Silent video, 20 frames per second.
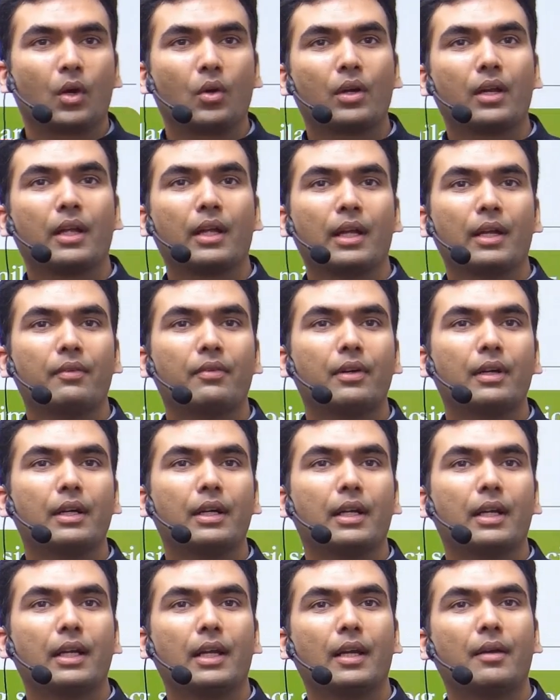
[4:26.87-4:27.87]
on
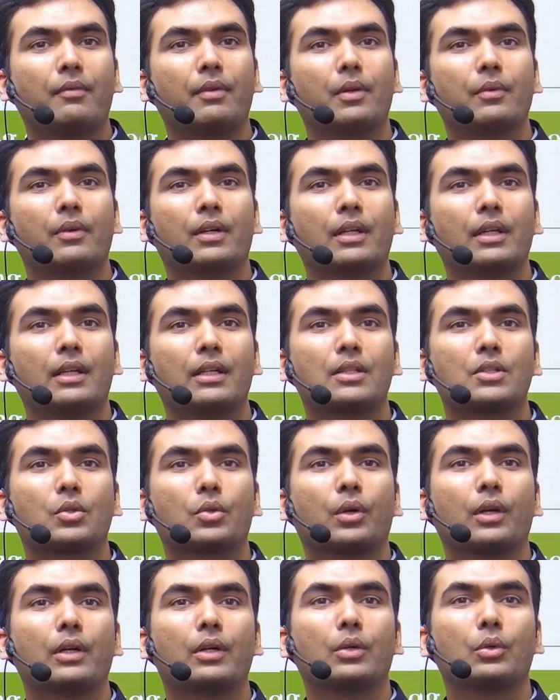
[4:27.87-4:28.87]
every day everyone
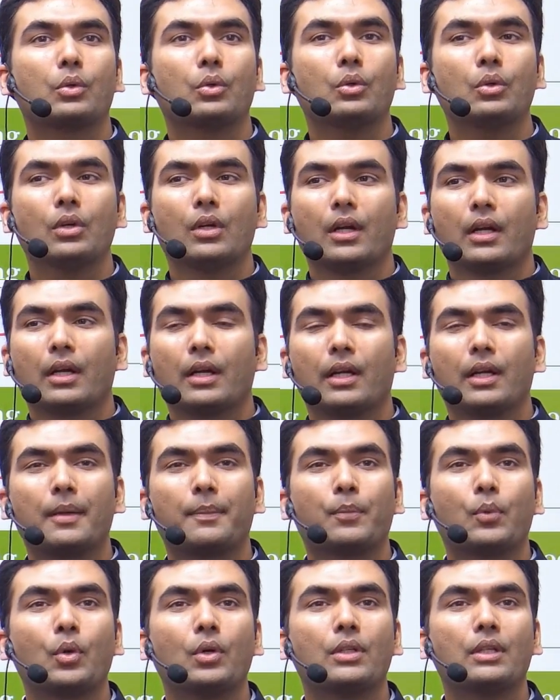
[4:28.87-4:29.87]
is going to
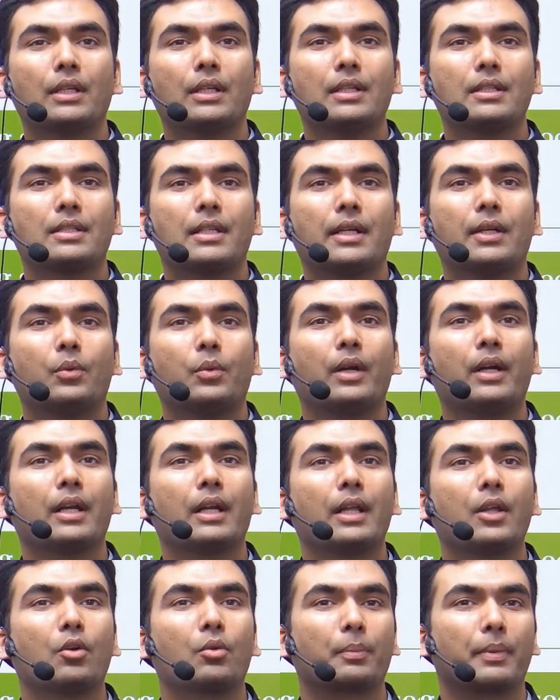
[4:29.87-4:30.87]
deposit say
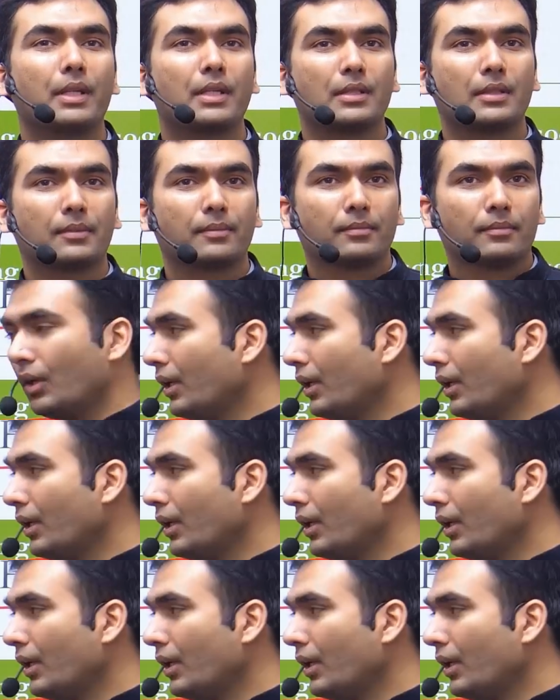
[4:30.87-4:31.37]
20 rupees.